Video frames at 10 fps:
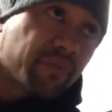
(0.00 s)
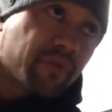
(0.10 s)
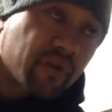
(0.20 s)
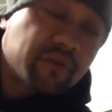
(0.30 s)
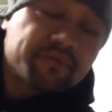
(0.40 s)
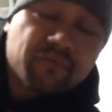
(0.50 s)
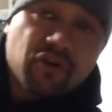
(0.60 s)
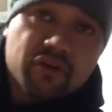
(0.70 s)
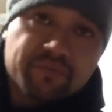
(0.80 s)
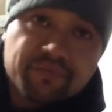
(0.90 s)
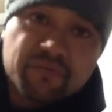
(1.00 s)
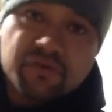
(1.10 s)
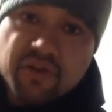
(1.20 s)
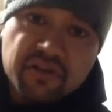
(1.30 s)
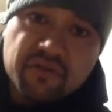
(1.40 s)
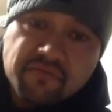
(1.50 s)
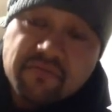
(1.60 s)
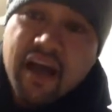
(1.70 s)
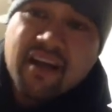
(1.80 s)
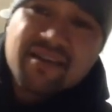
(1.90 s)
Yep, alright, see this.
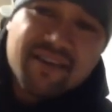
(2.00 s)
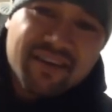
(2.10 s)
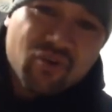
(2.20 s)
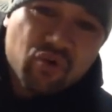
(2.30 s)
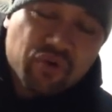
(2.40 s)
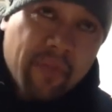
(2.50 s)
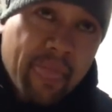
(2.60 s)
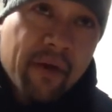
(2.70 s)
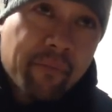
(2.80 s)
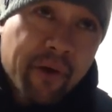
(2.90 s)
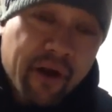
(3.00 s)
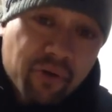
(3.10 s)
Nah, all good. But